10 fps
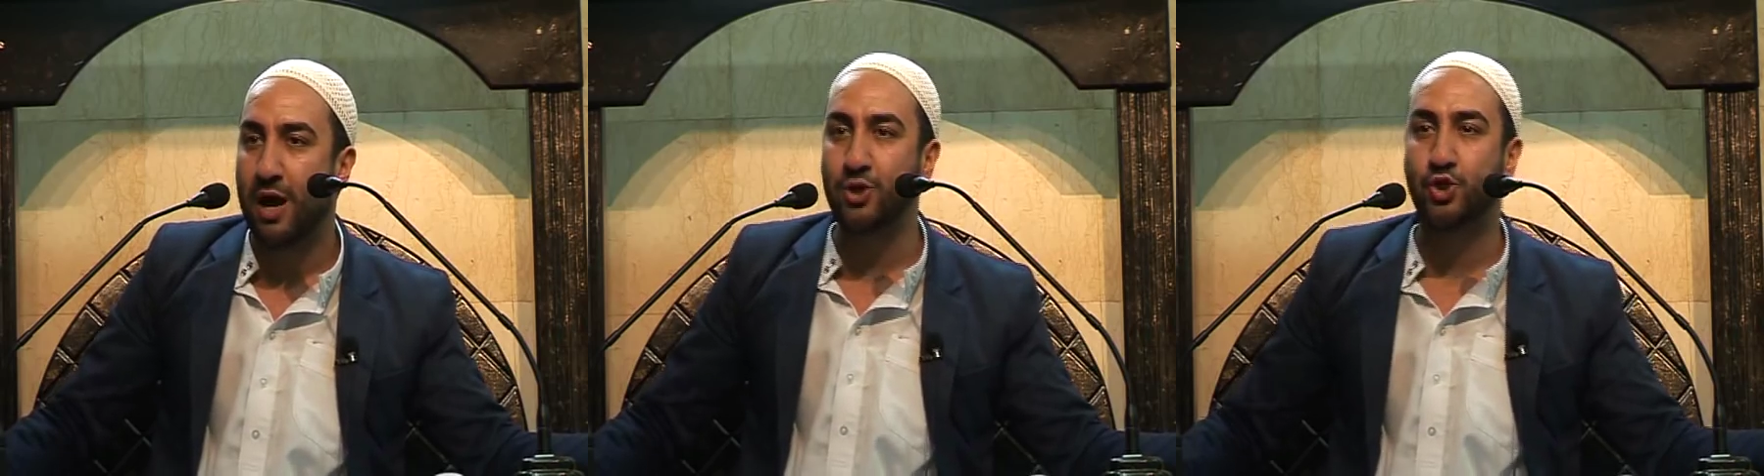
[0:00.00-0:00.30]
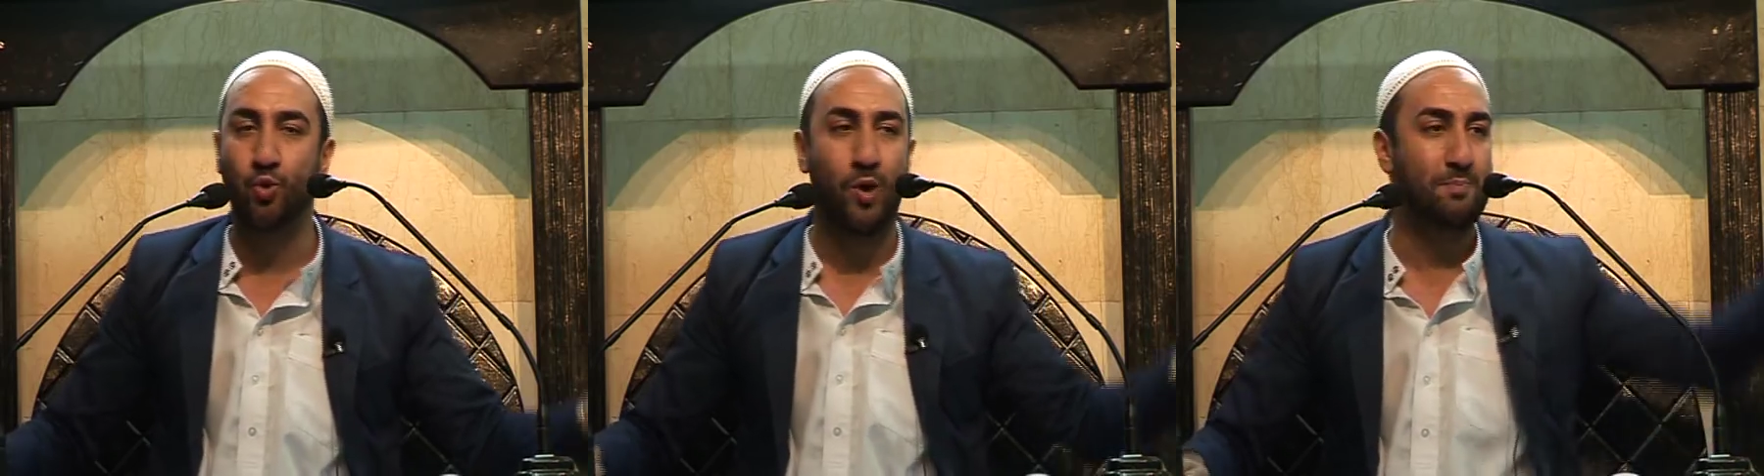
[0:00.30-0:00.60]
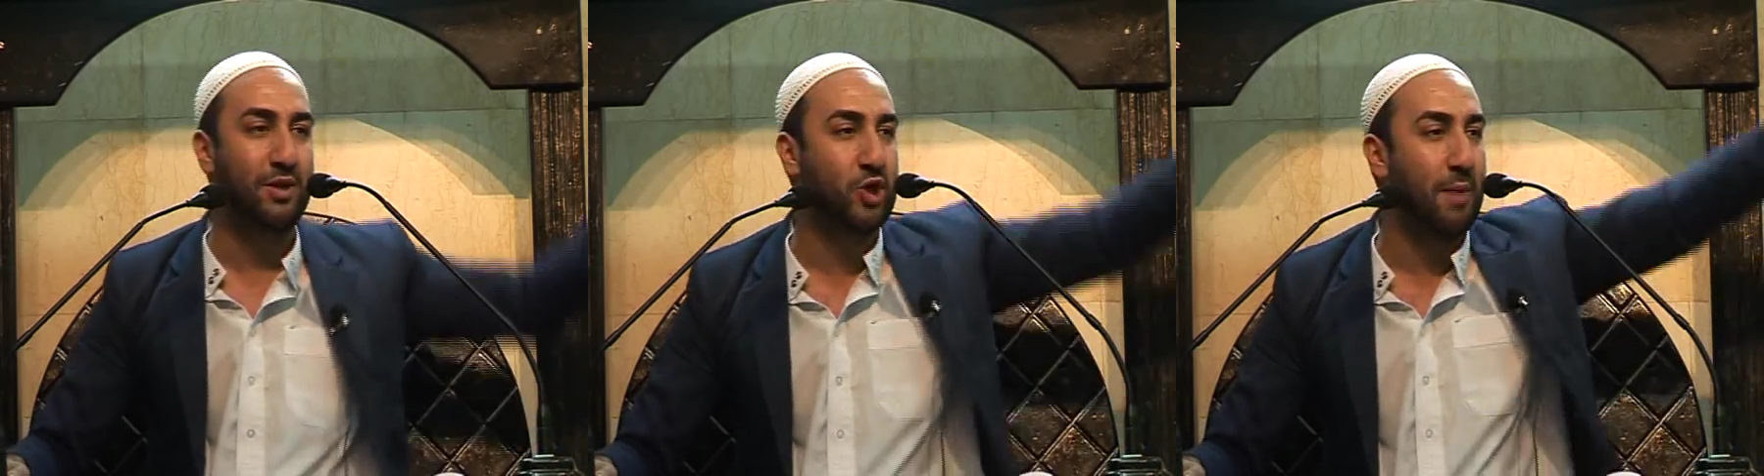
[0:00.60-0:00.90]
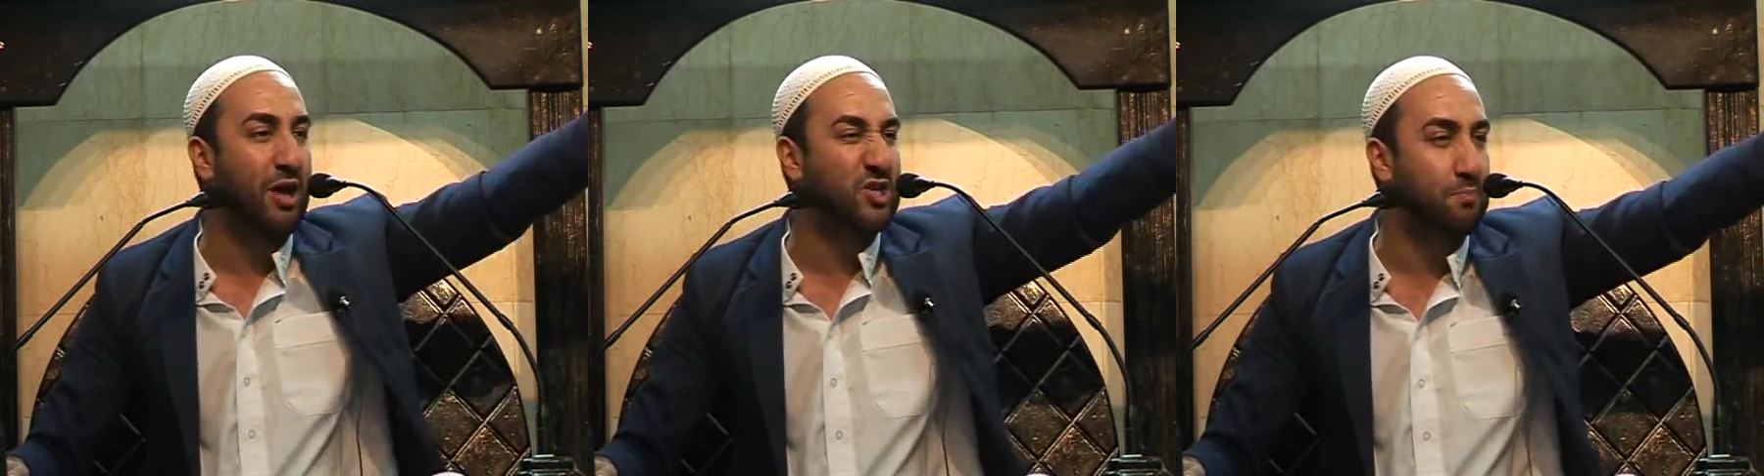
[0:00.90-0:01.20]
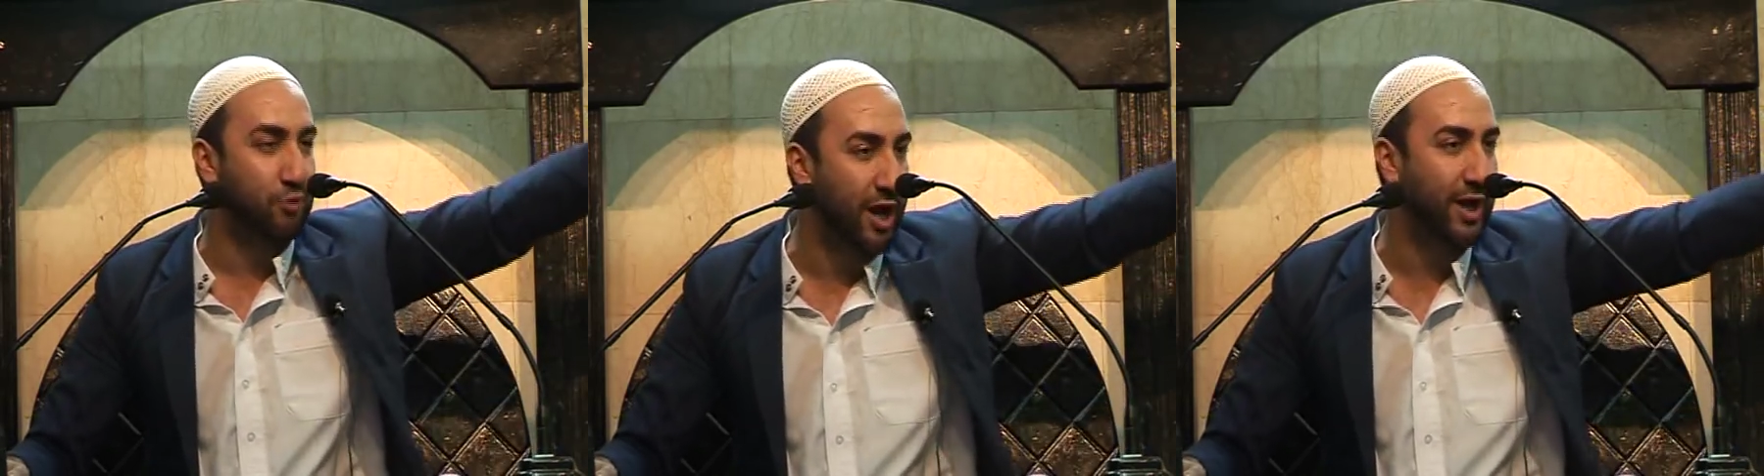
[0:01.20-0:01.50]
and you want me to come out
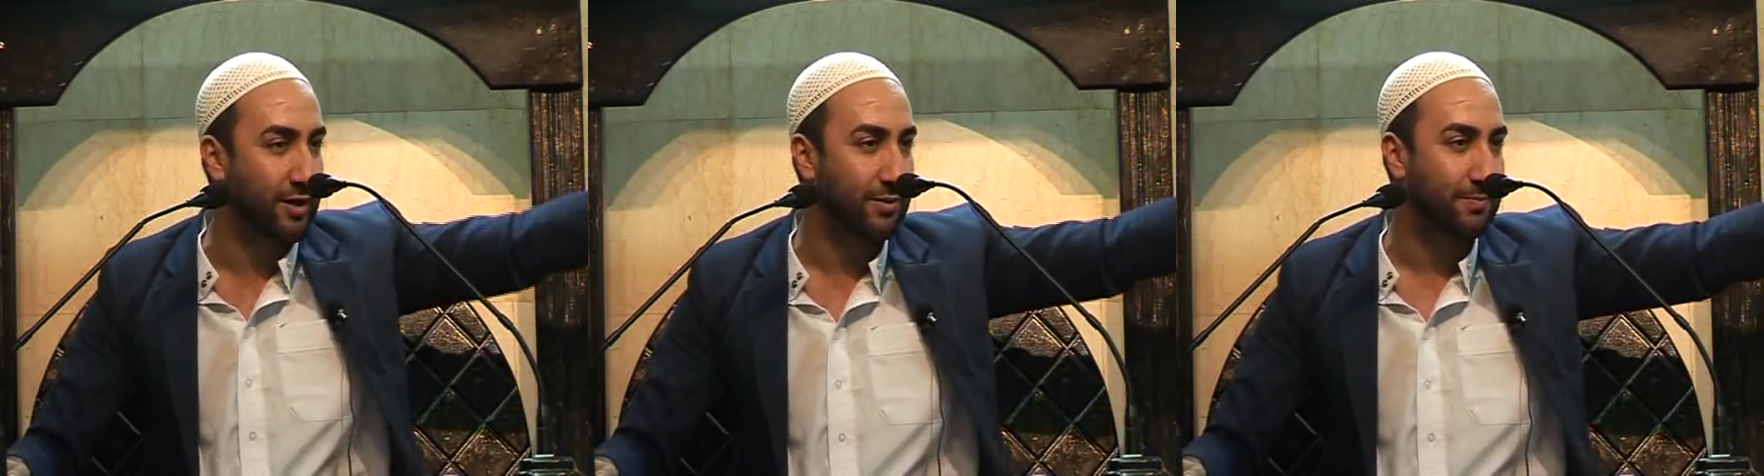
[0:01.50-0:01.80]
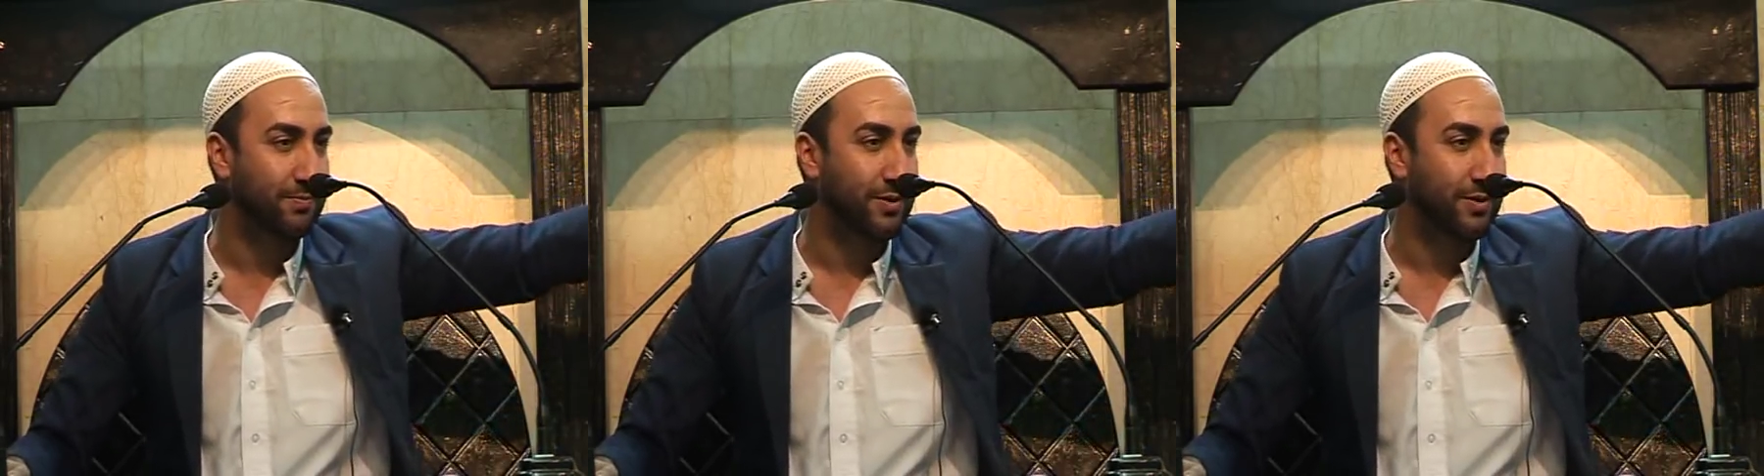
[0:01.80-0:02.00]
and pray?